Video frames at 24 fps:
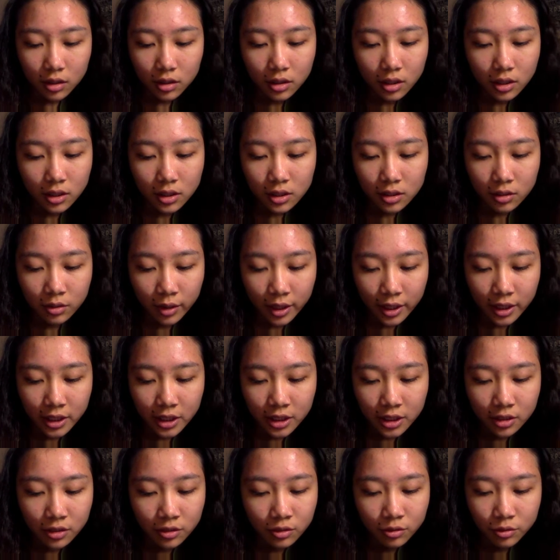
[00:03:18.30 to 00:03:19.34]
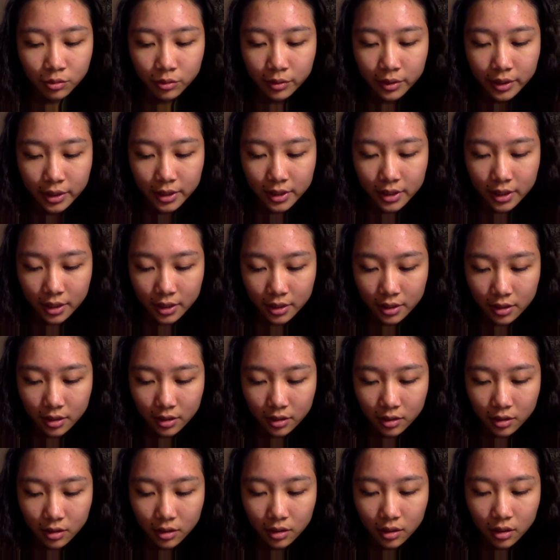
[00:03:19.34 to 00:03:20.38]
This question grew
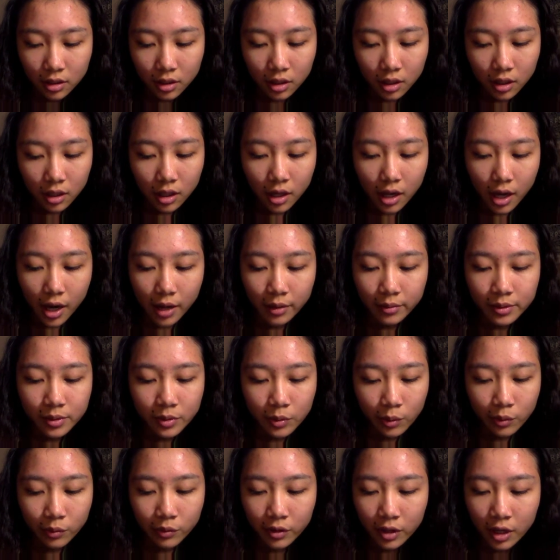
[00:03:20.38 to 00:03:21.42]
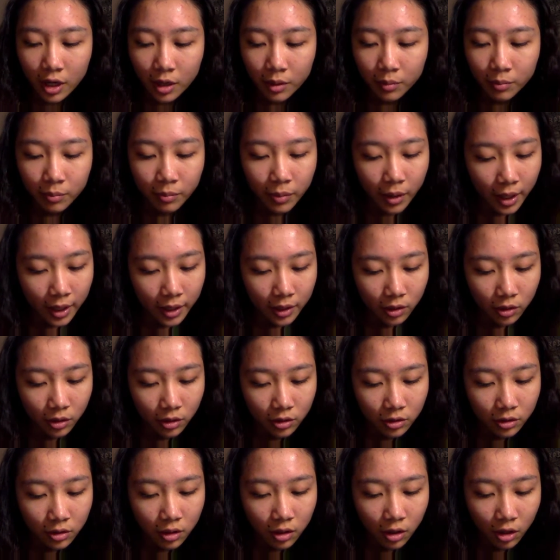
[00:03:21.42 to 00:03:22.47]
insistent. I was overcome by an
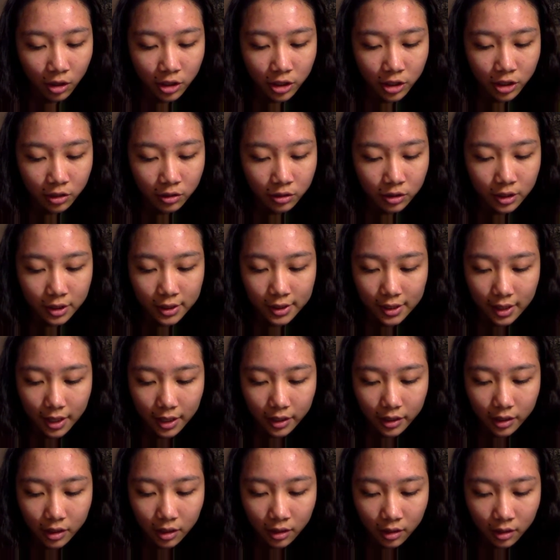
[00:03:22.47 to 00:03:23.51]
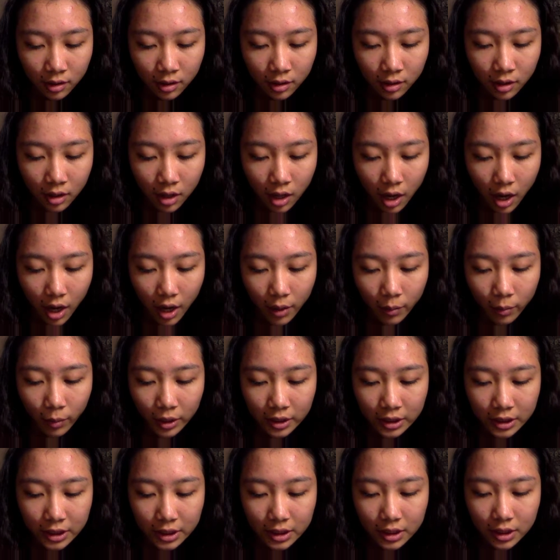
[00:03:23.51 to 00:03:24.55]
ontological desire I
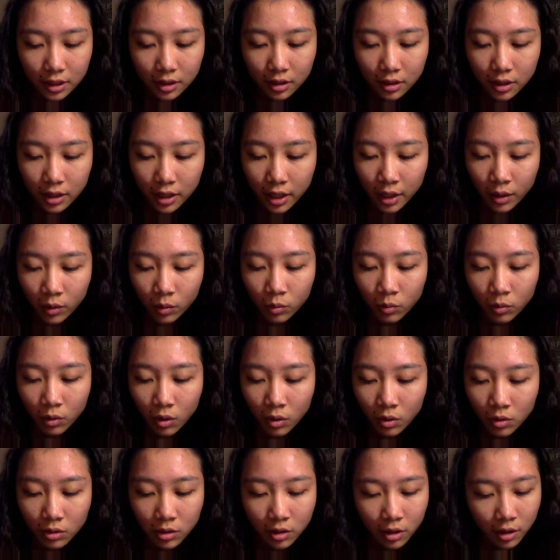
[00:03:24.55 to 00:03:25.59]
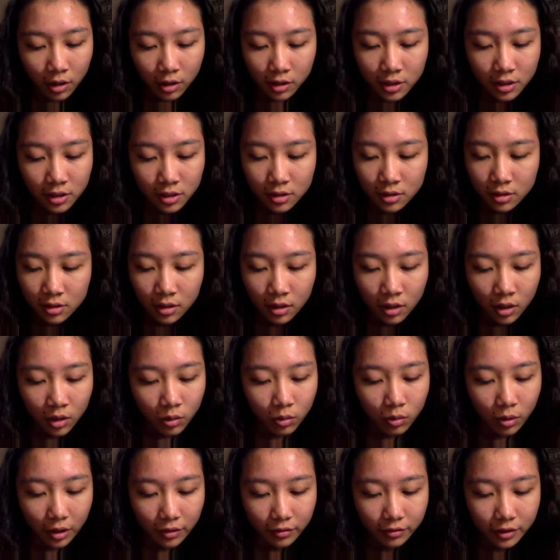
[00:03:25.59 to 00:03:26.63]
wanted to learn at all costs
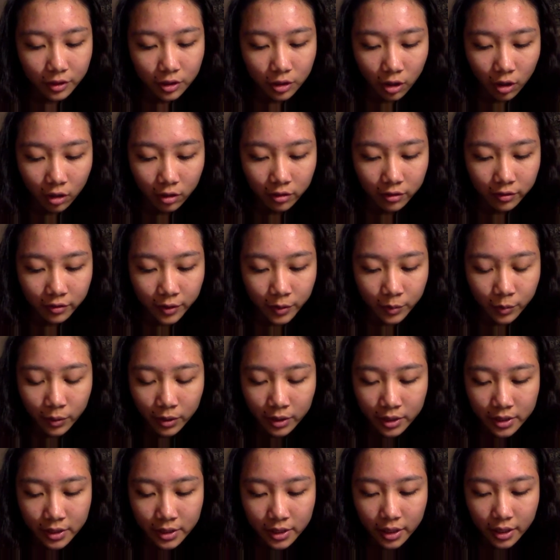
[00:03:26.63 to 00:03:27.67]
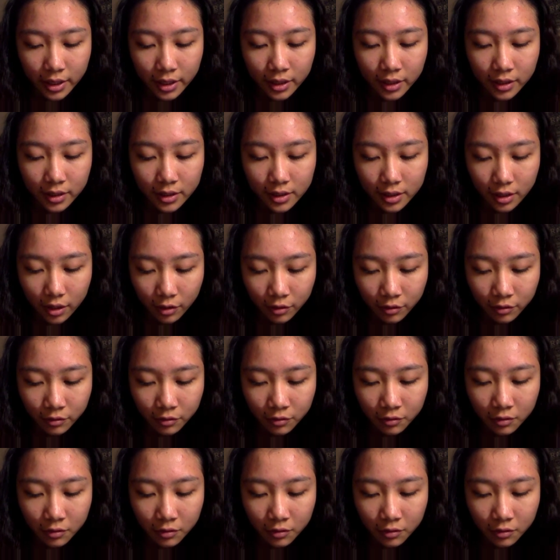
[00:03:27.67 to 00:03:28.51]
what photography was in itself,